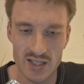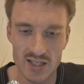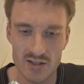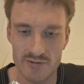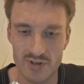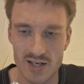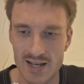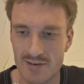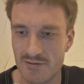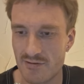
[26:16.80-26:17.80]
kind of
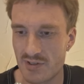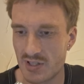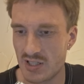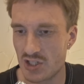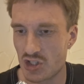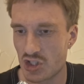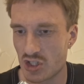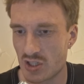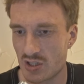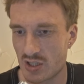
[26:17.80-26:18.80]
left-ish
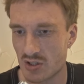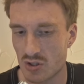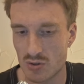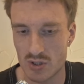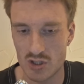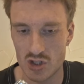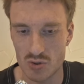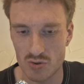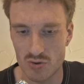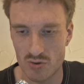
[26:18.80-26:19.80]
and then go on to
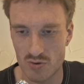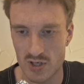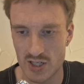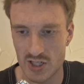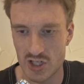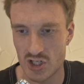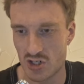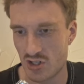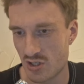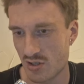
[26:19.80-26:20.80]

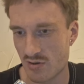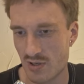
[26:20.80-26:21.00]
Crescent.